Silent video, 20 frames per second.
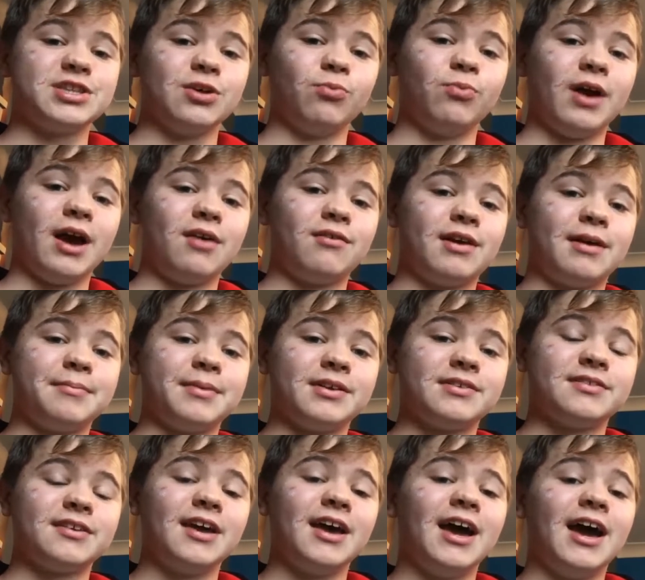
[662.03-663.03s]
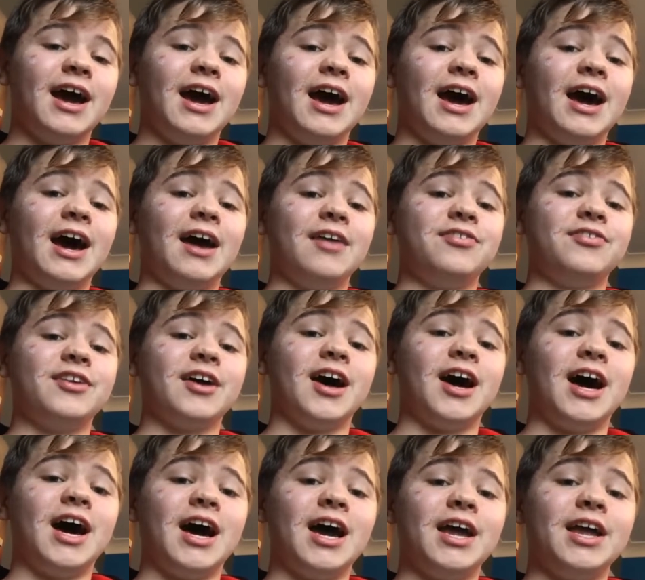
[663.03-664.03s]
of the Were-Rabbit. And
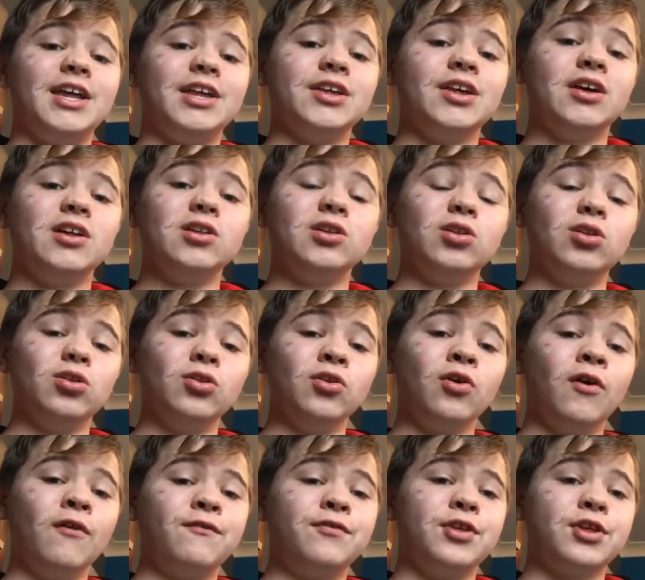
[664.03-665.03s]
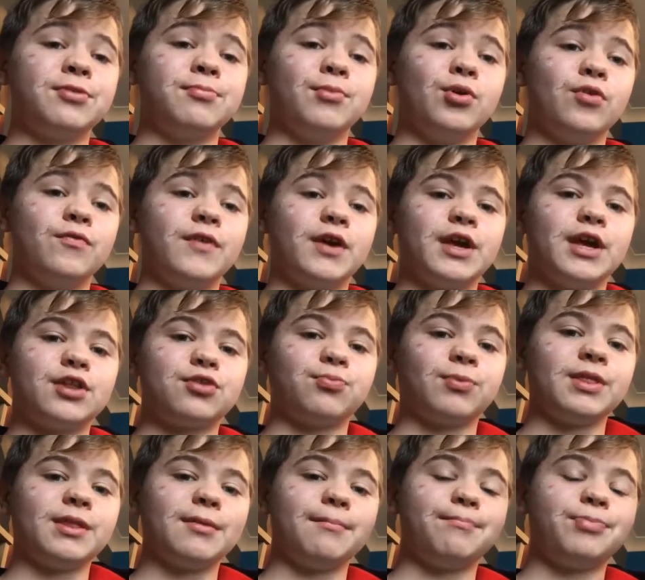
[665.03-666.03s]
I love this movie. It's
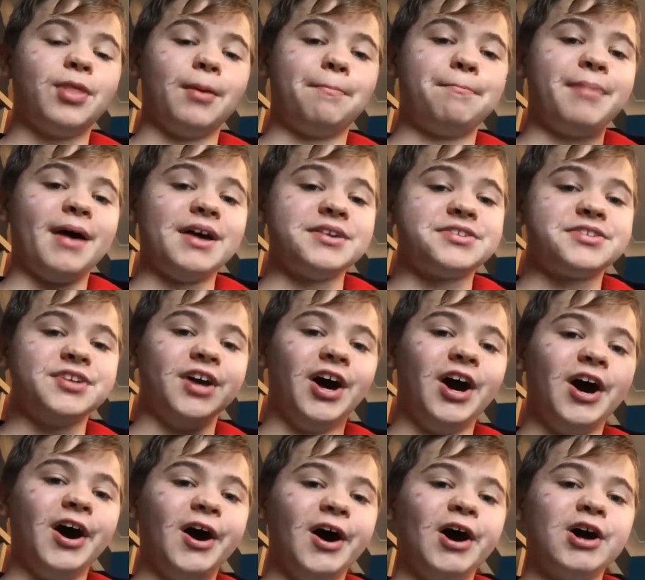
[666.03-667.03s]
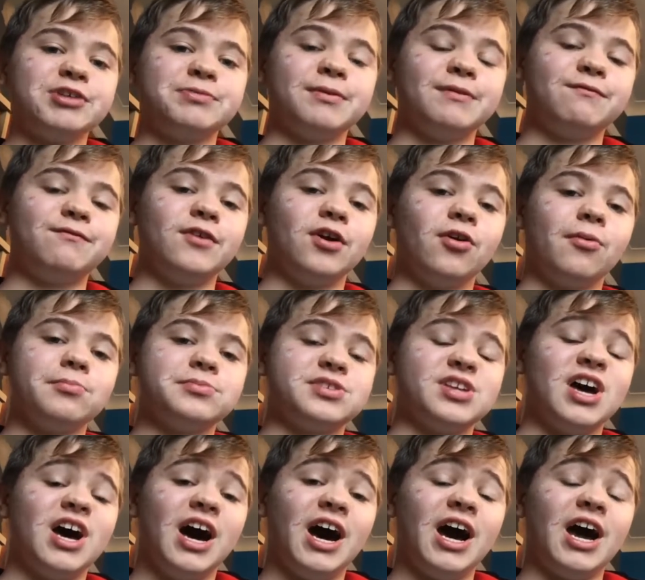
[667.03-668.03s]
one of the best Aardman
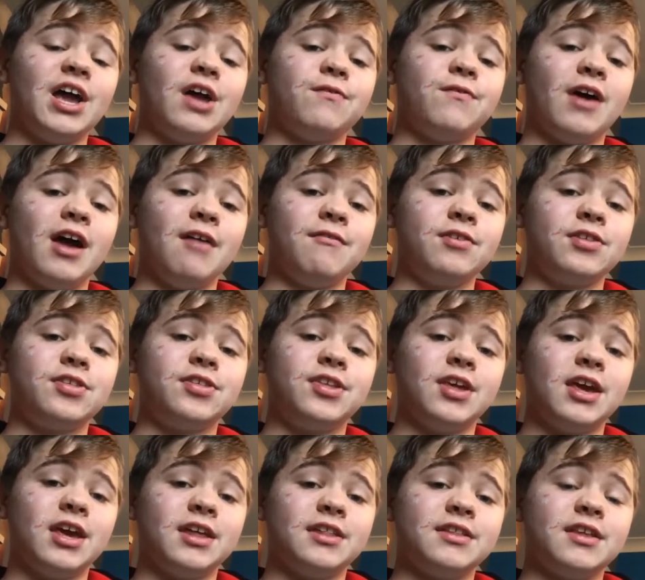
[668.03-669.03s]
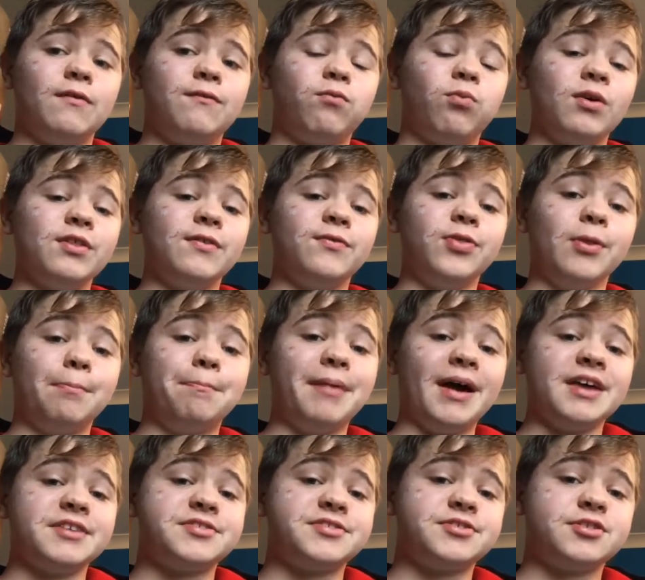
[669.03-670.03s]
films I have ever seen, with one of the
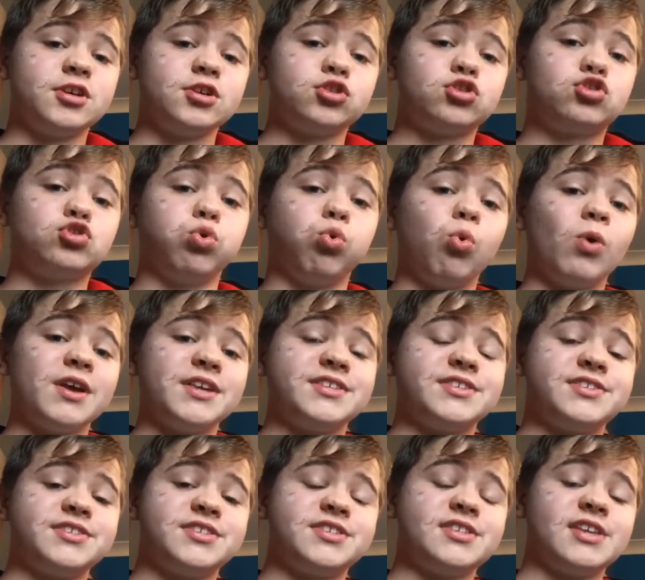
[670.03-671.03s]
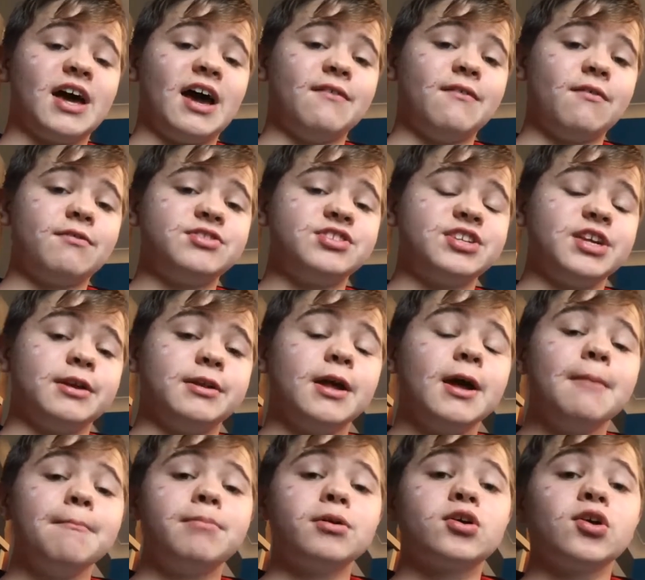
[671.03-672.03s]
best twists I've ever seen.
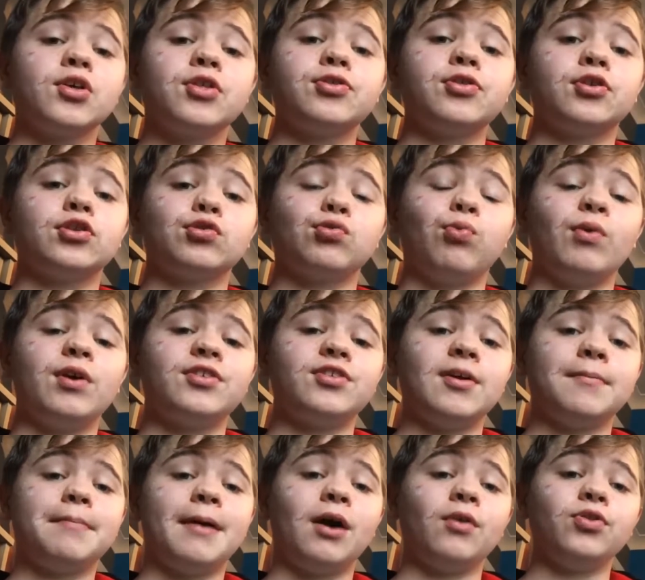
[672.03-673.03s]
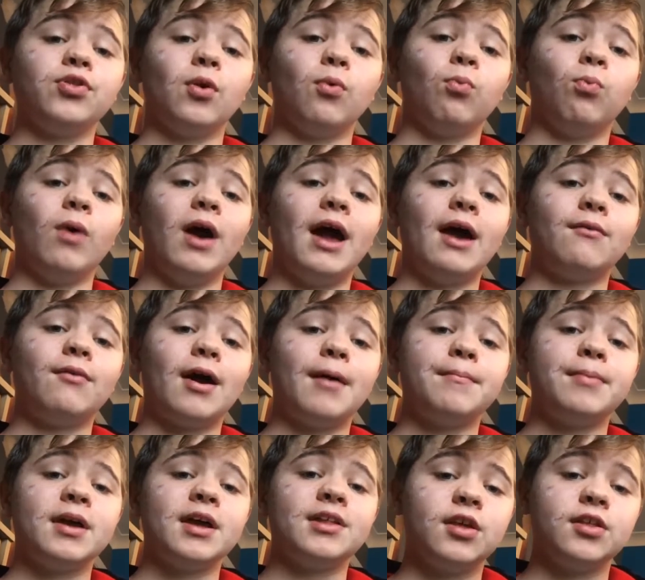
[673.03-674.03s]
Because the twist about the
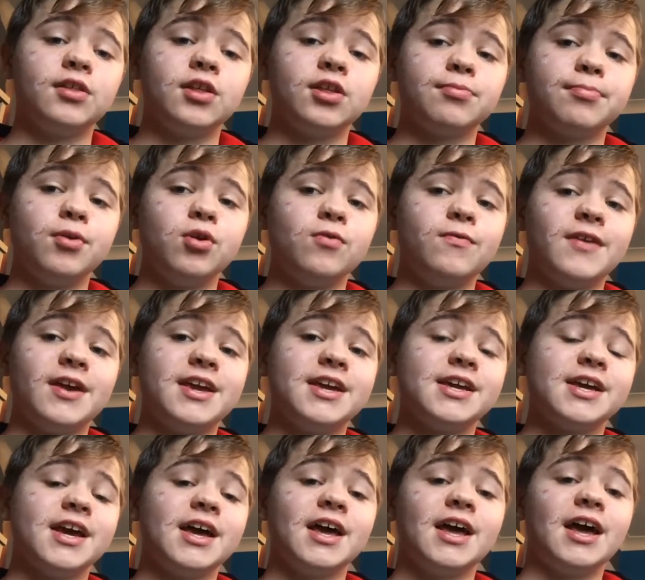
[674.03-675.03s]
were-rabbit in this movie